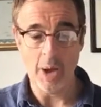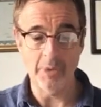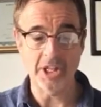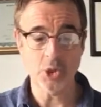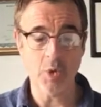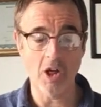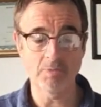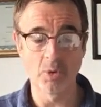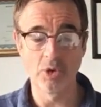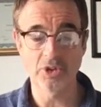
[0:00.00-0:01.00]
And within
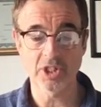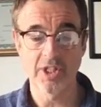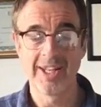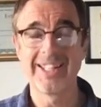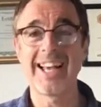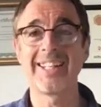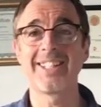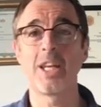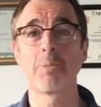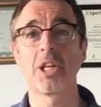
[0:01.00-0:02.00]
12 months,
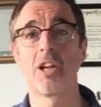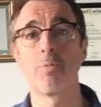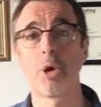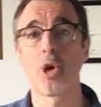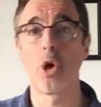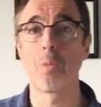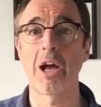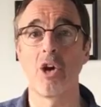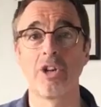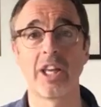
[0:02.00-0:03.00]
98% will put it all
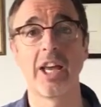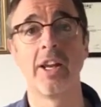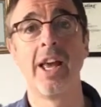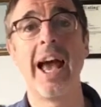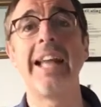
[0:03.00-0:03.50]
back on again.